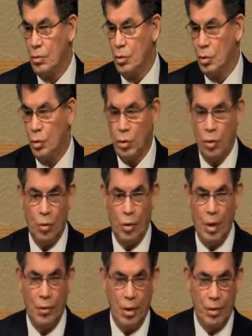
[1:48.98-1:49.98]
to do
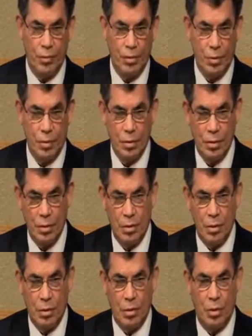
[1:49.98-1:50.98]
away with?
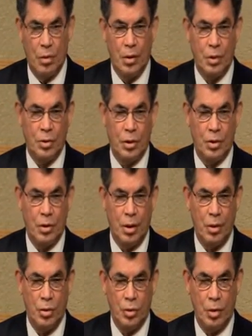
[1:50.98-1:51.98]
Or as they
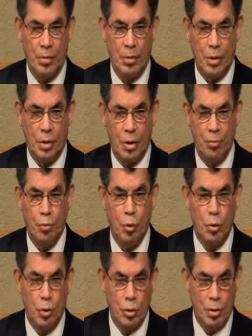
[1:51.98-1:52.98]
say in German,
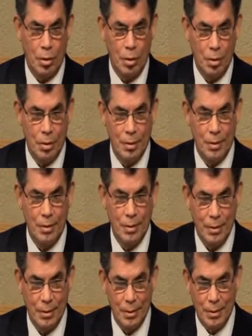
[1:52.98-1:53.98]
kaputt.
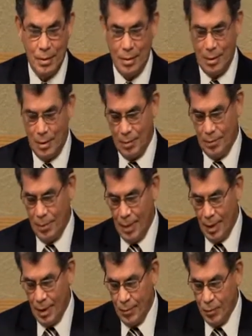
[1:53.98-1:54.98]
Okay.
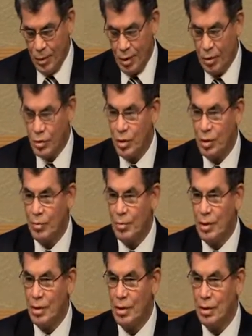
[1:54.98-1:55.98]
Does it
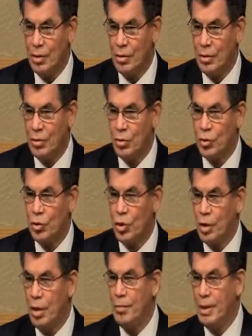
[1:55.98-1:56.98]
mean to
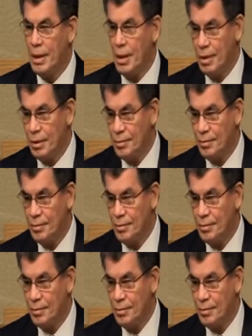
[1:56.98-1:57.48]
terminate?